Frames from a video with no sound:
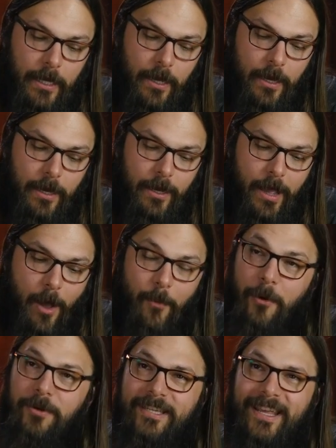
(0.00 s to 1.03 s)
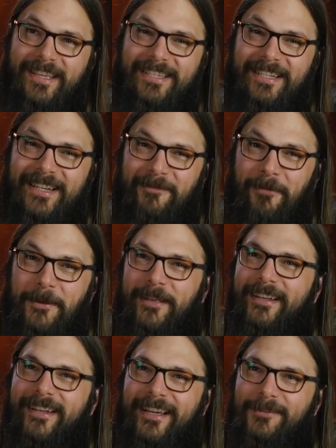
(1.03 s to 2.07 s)
How about we take a sneak peek
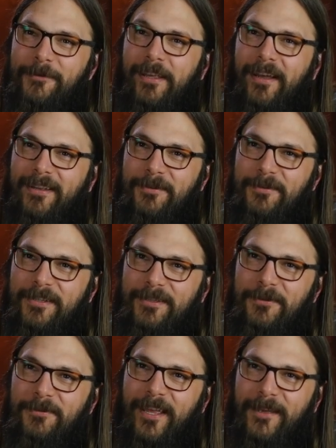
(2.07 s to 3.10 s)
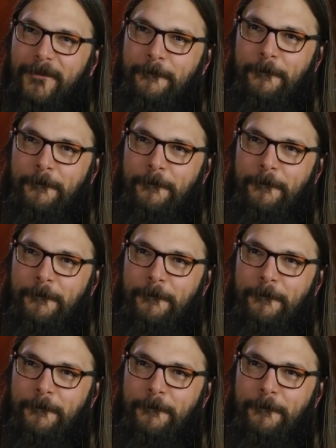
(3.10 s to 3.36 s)
into next week on Acoustic Tuesday?